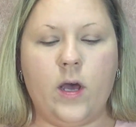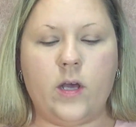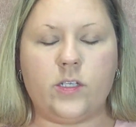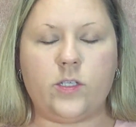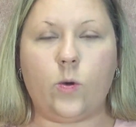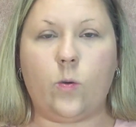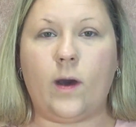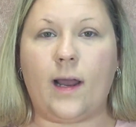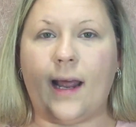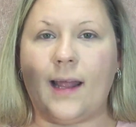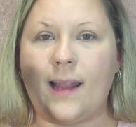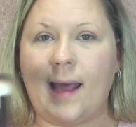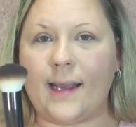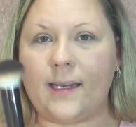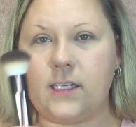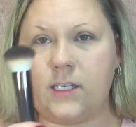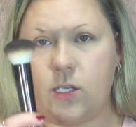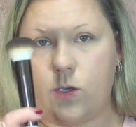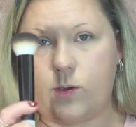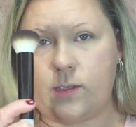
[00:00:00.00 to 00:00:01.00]
So what I
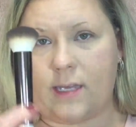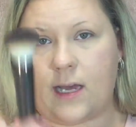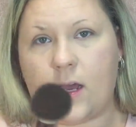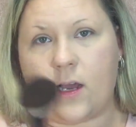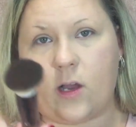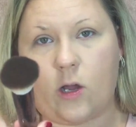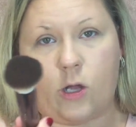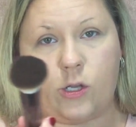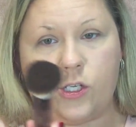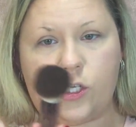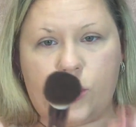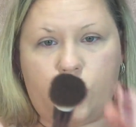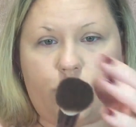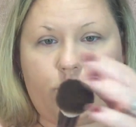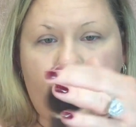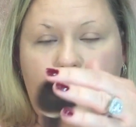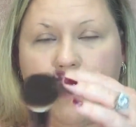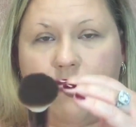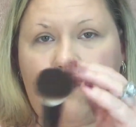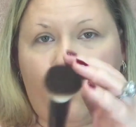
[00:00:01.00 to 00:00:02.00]
like to do is I'll just
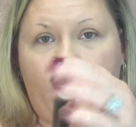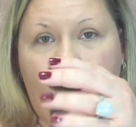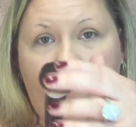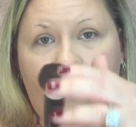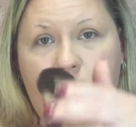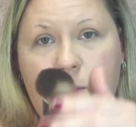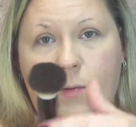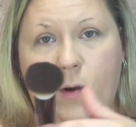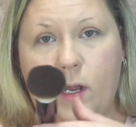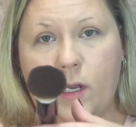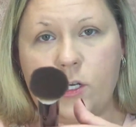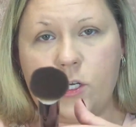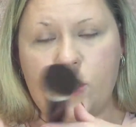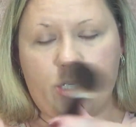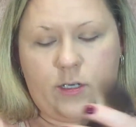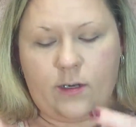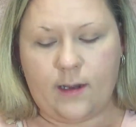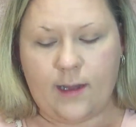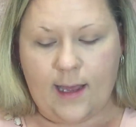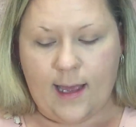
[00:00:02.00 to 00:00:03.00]
use a fluffy
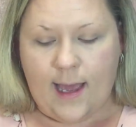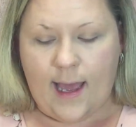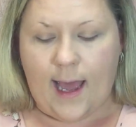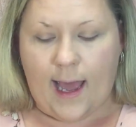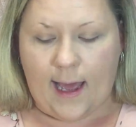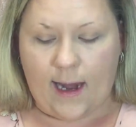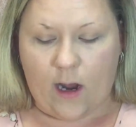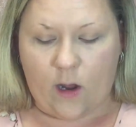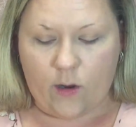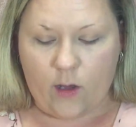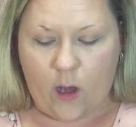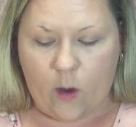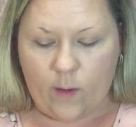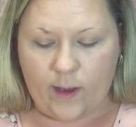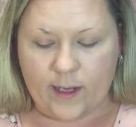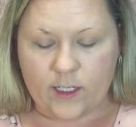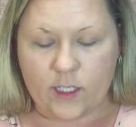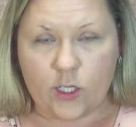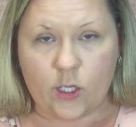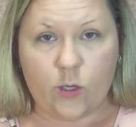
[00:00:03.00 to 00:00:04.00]
brush, and I'll go
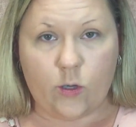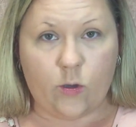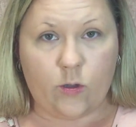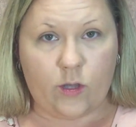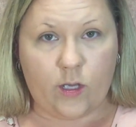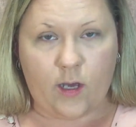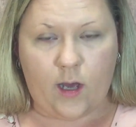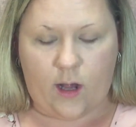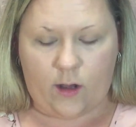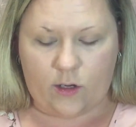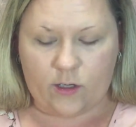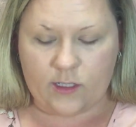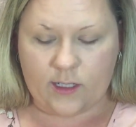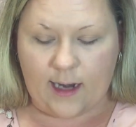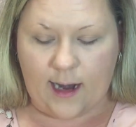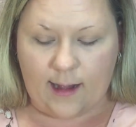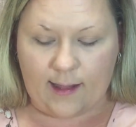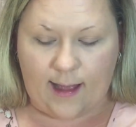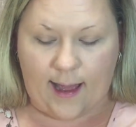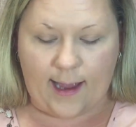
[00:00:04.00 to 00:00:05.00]
into the colors
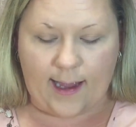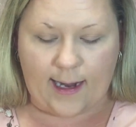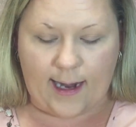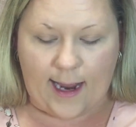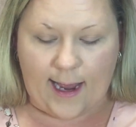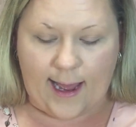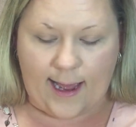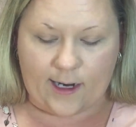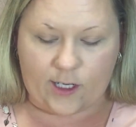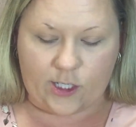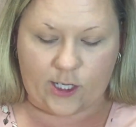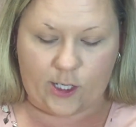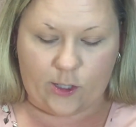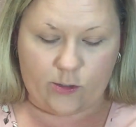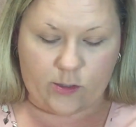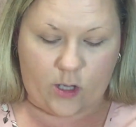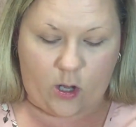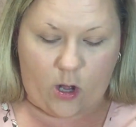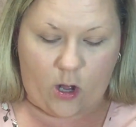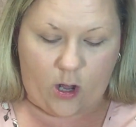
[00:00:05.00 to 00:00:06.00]
that I like, and I actually
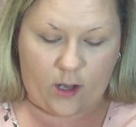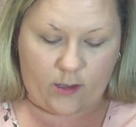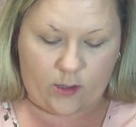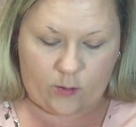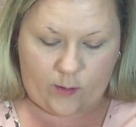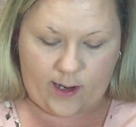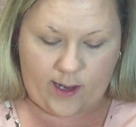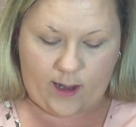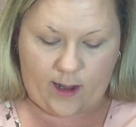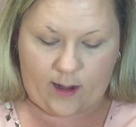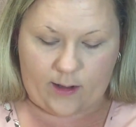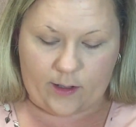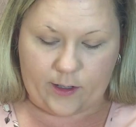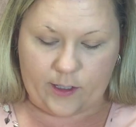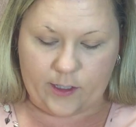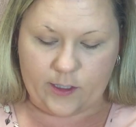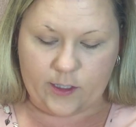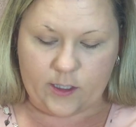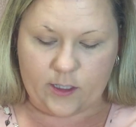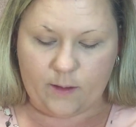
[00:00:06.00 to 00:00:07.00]
use all 3
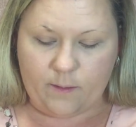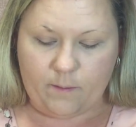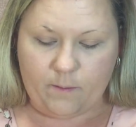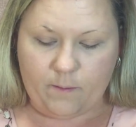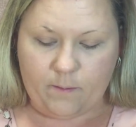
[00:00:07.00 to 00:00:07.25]
colors.